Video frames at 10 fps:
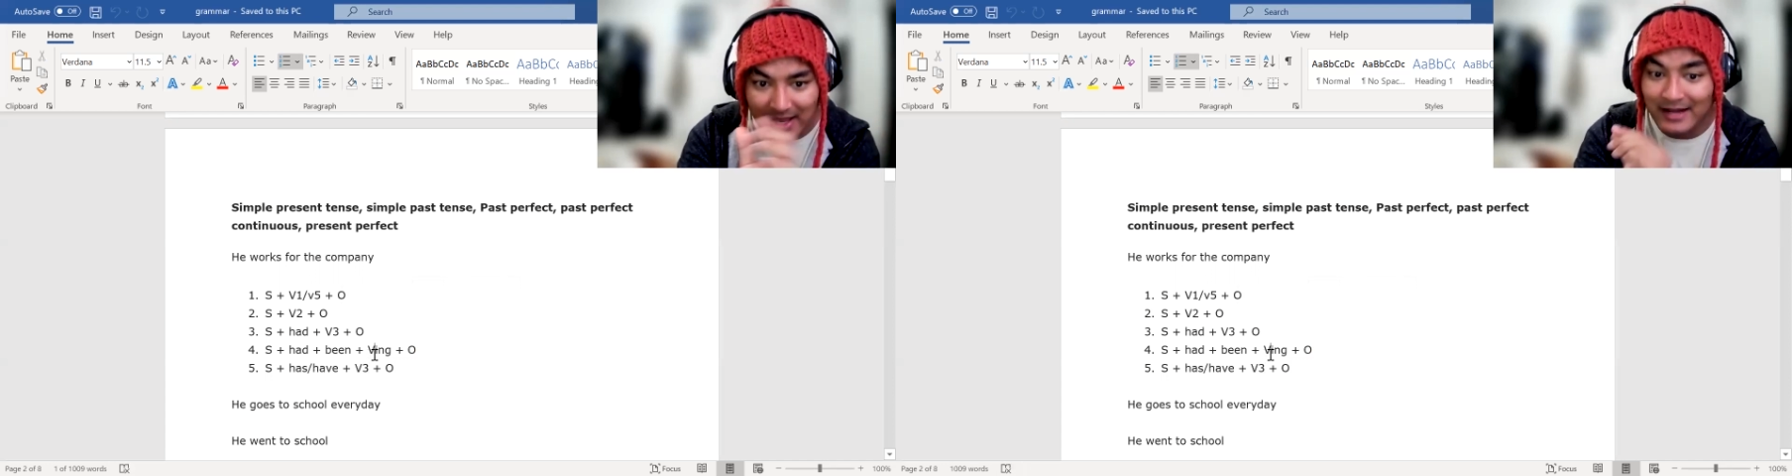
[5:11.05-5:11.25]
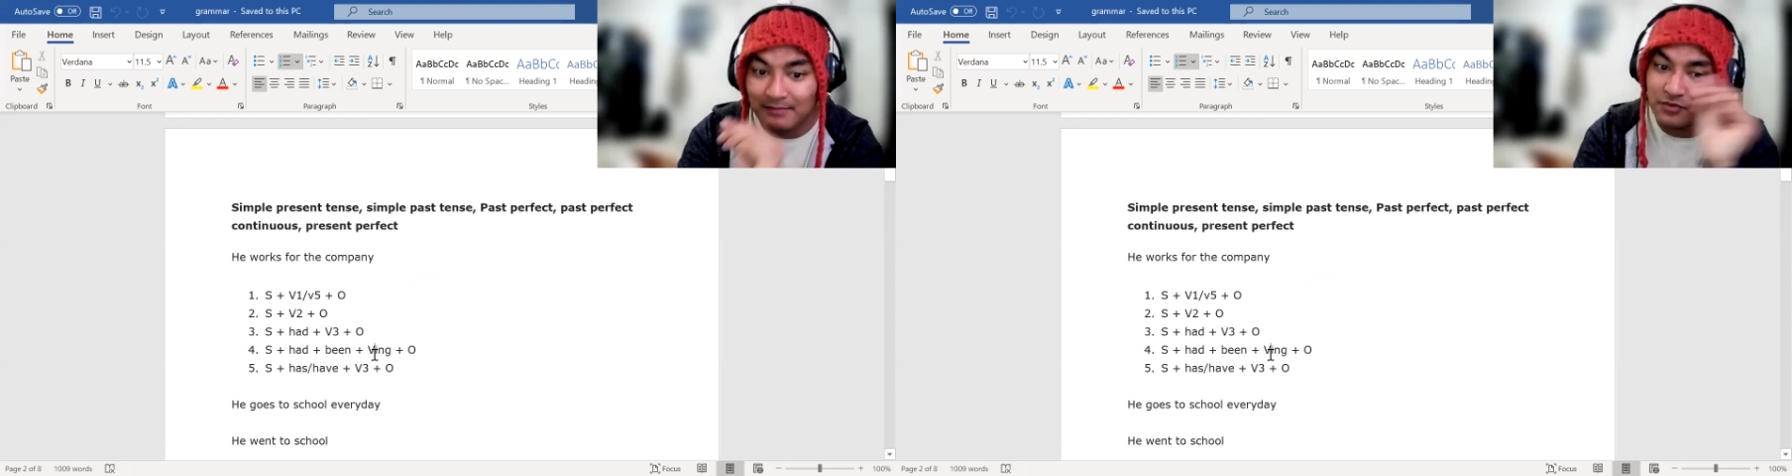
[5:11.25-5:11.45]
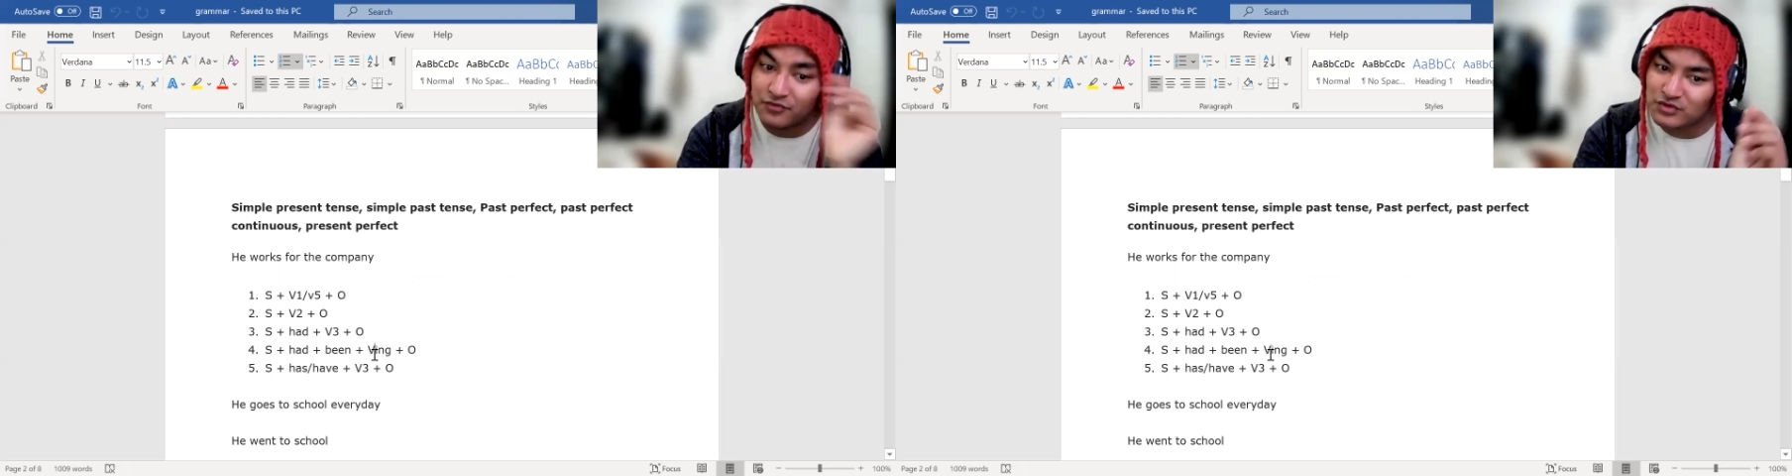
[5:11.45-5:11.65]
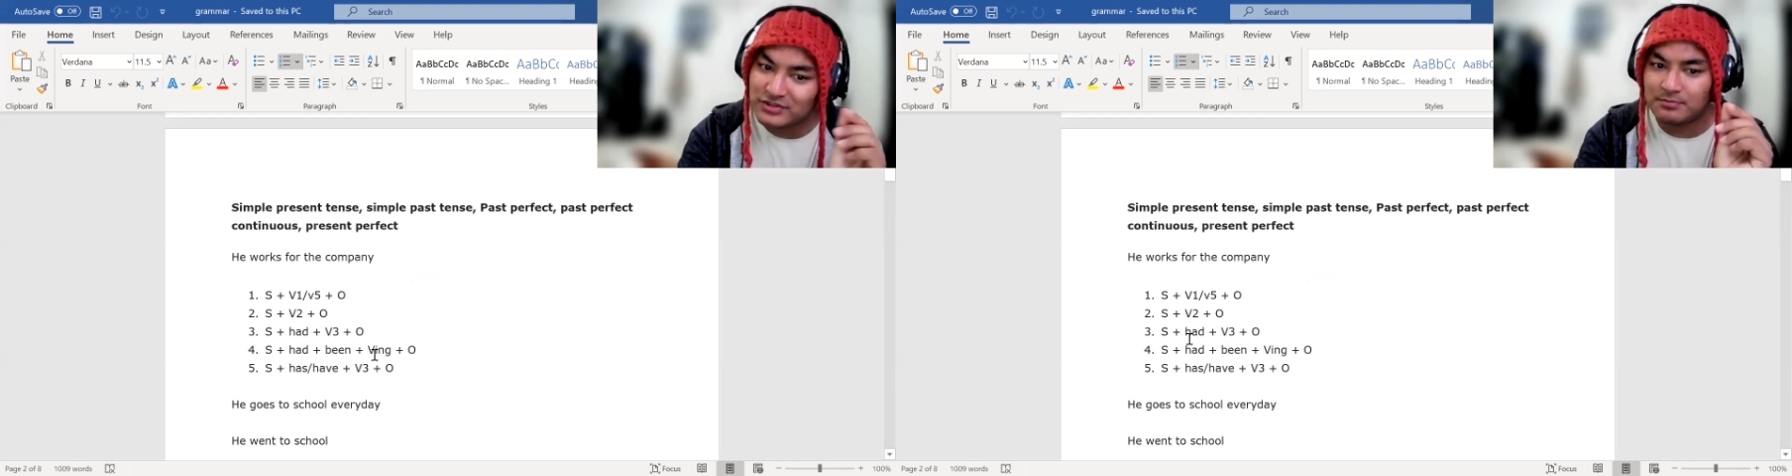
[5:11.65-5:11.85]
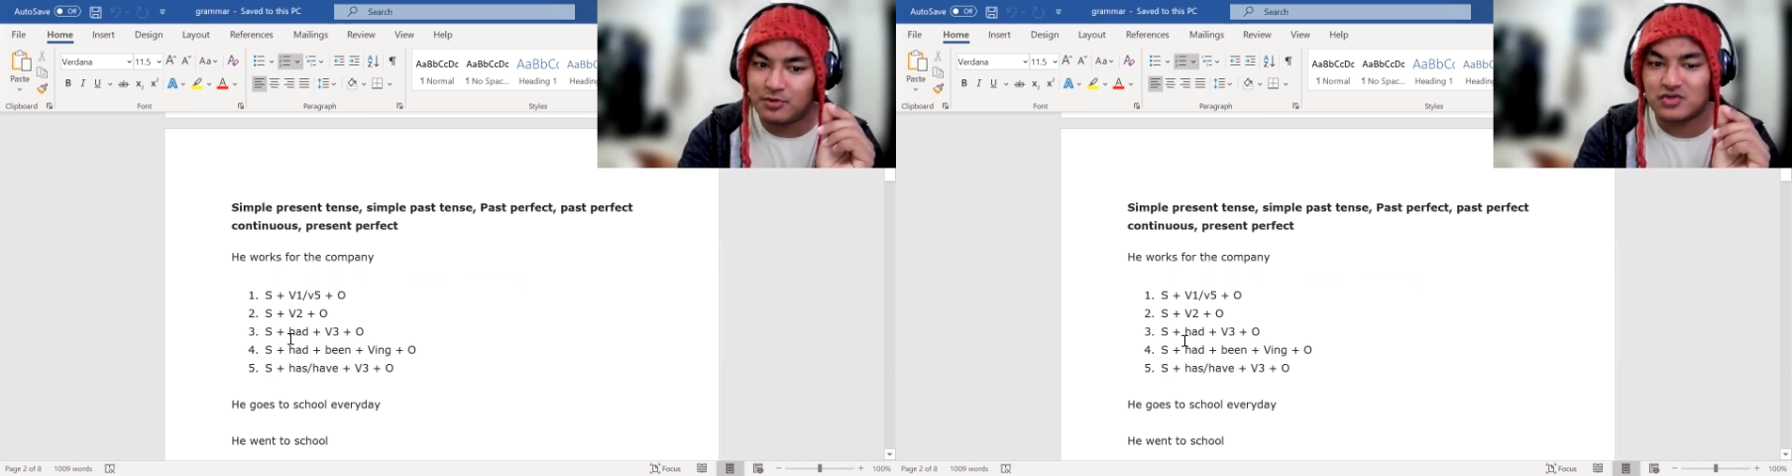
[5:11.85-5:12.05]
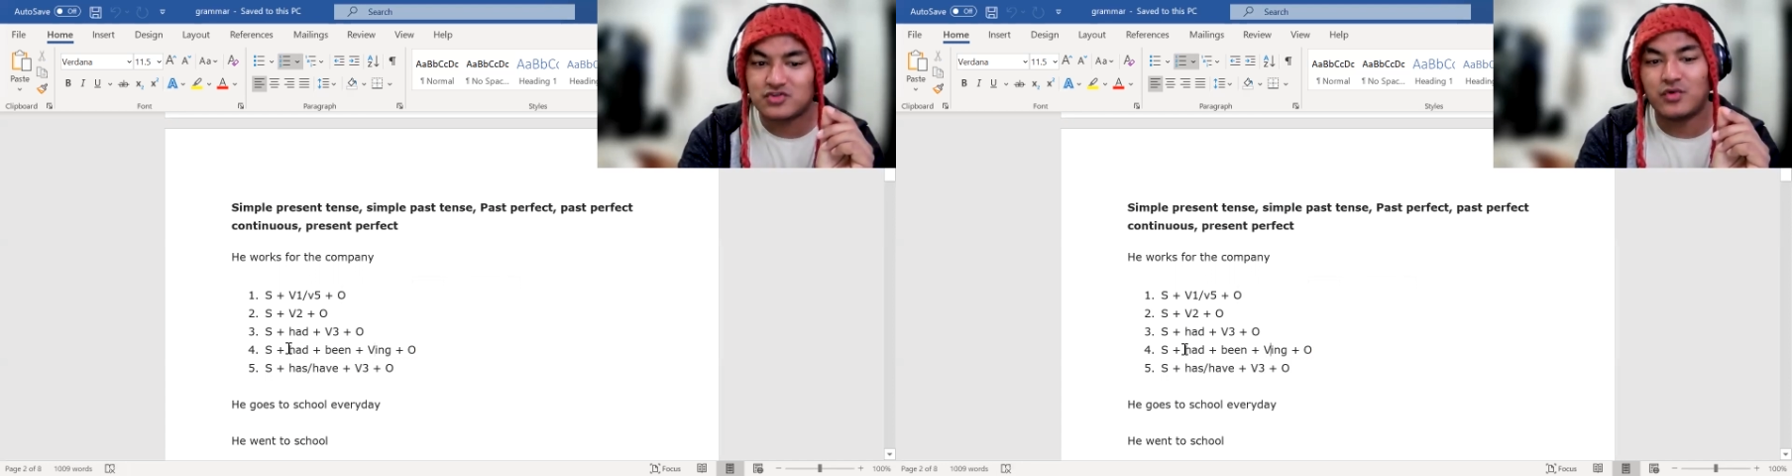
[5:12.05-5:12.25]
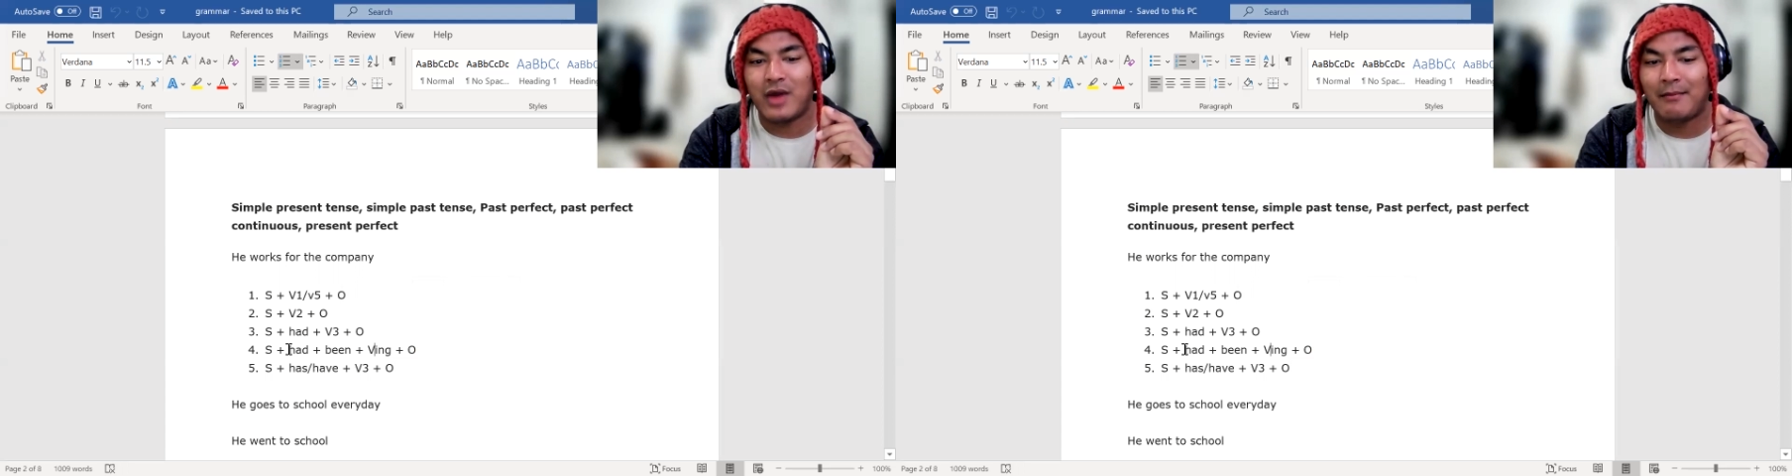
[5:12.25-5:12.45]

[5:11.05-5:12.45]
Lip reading: and before that box you